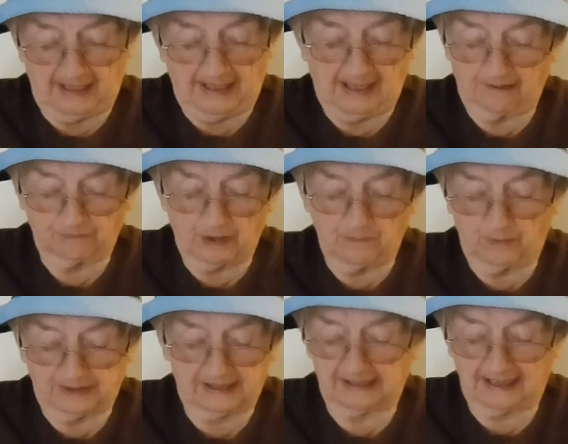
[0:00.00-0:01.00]
Henry
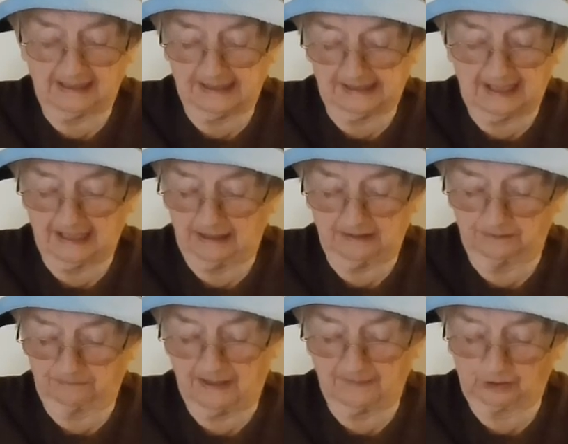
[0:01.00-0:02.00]
would stick his head
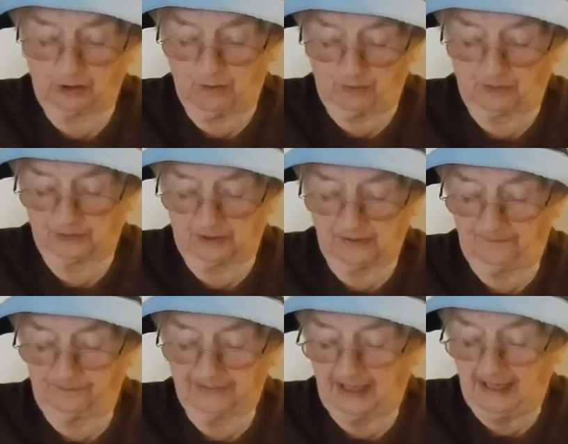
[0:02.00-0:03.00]
around the corner
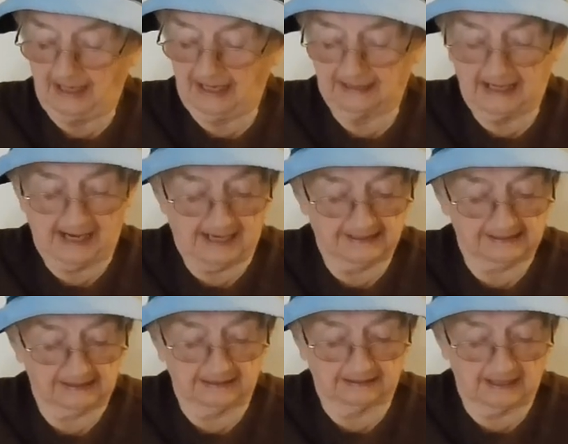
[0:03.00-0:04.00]
and ask
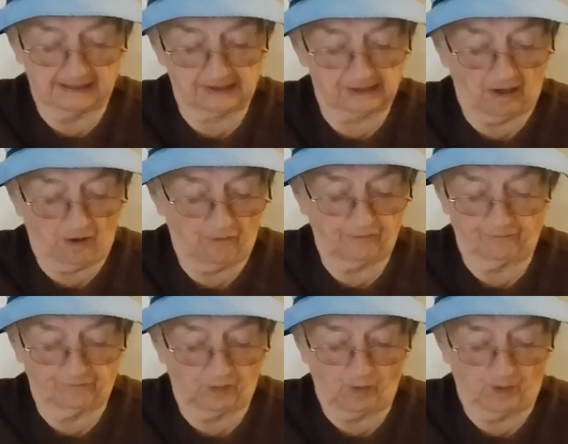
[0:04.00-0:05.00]
in a soft
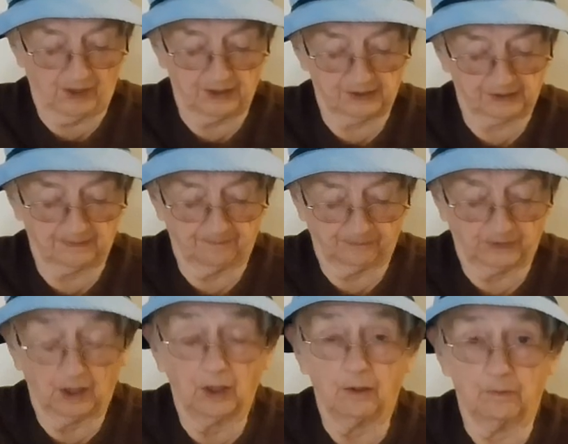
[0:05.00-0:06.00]
voice,
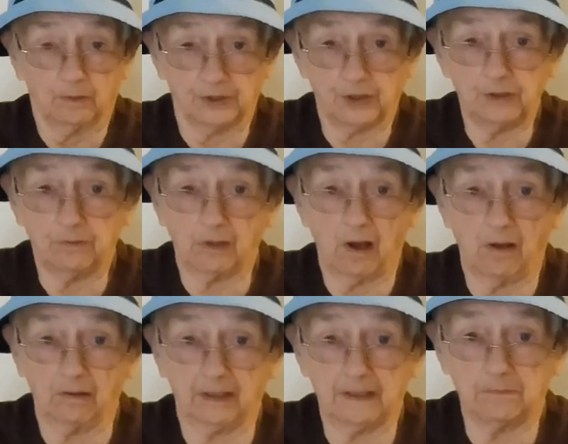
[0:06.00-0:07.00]
"Was you
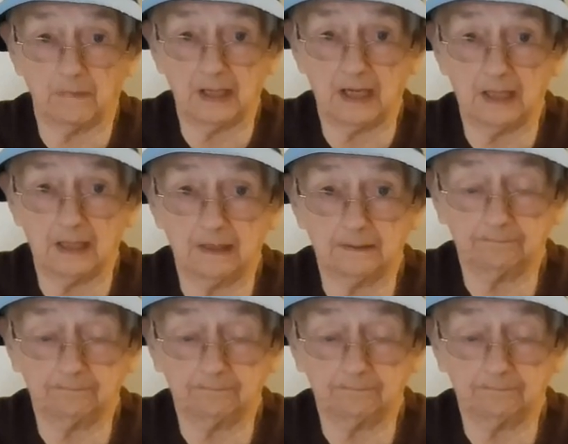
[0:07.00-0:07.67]
calling me?"